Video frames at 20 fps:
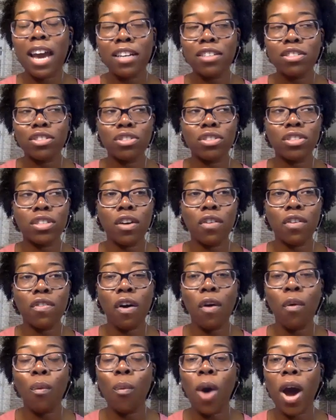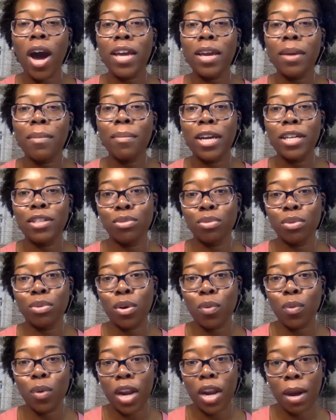ask yourself, why am I
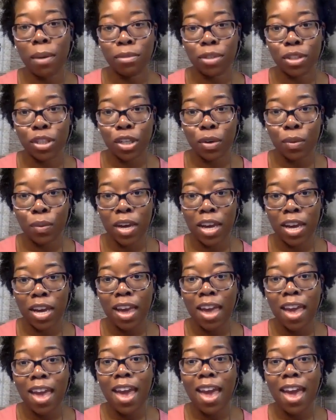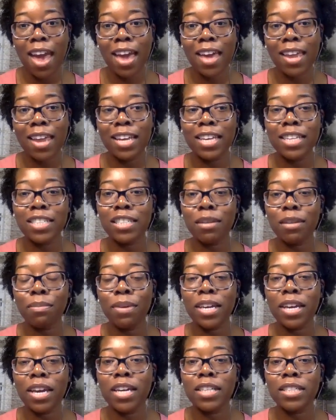doing what I'm doing? And is it
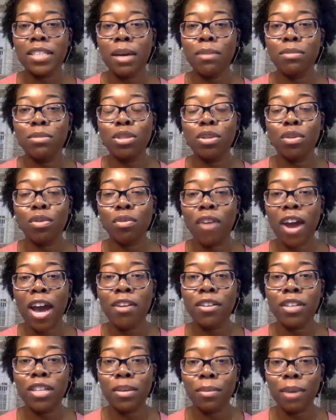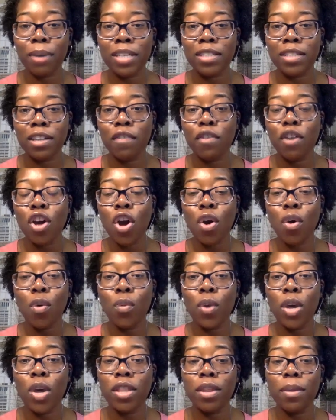because I'm surrounding myself
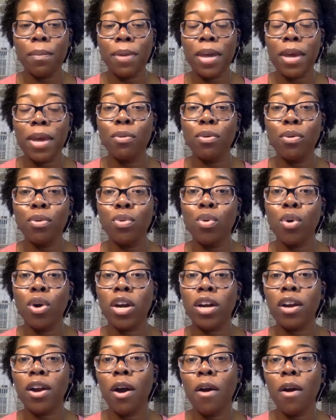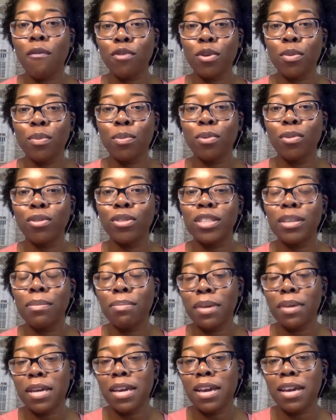with people who are comfortable to
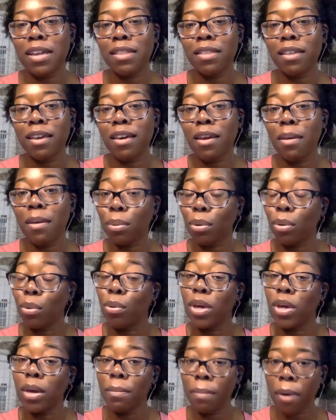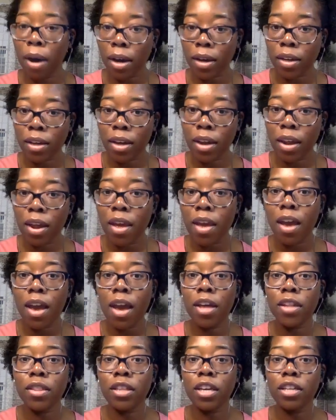be in the employee bucket
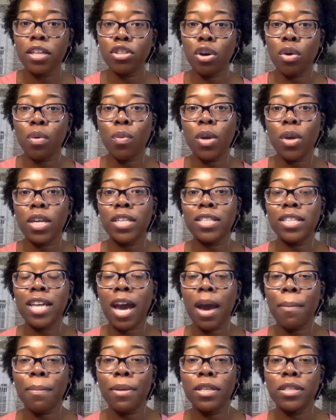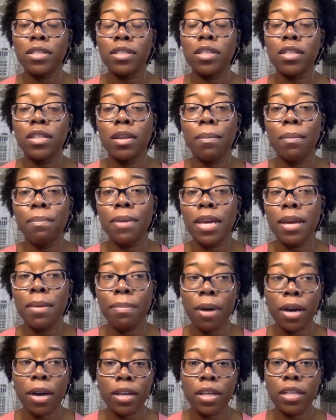and they mm-hmm. don't want to tap into the B
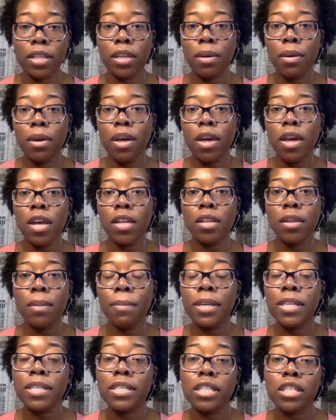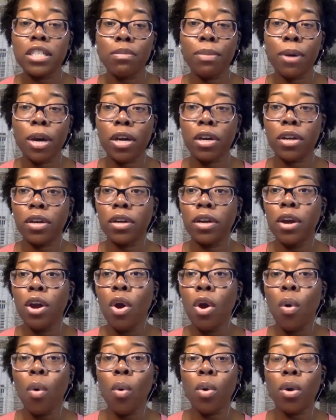bucket, the, the business bucket,
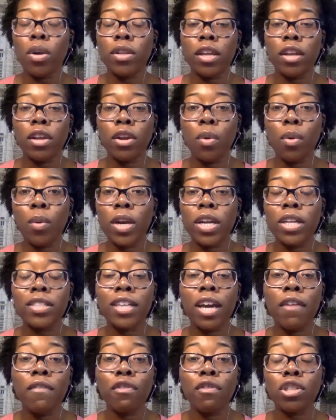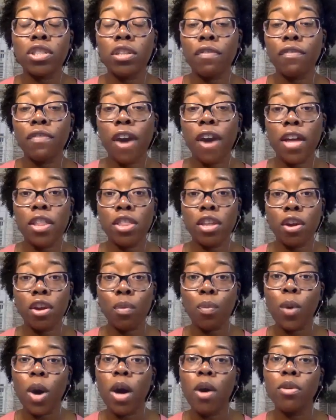or they don't want to diversify
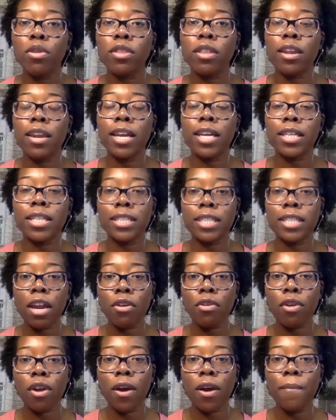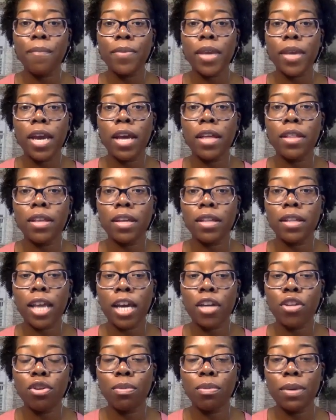their wealth and etc. And then
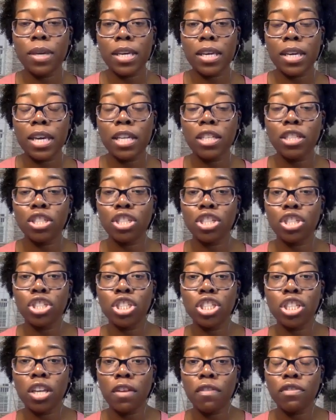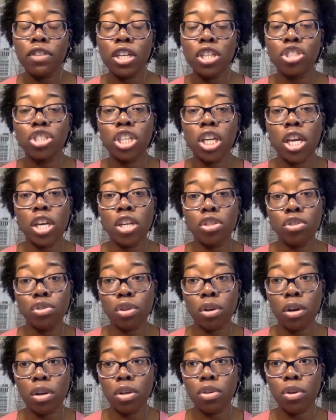that you begin to shift and change
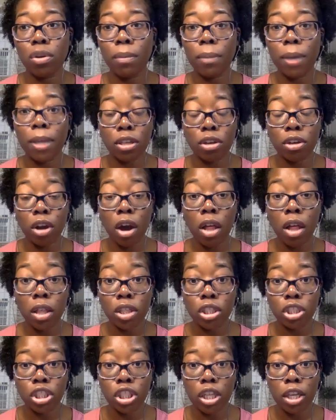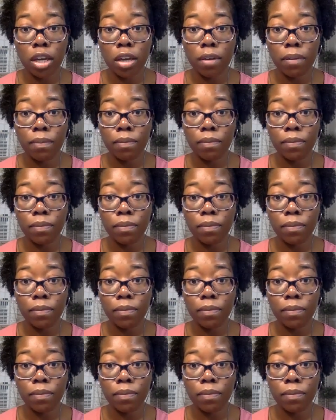your, your methodology.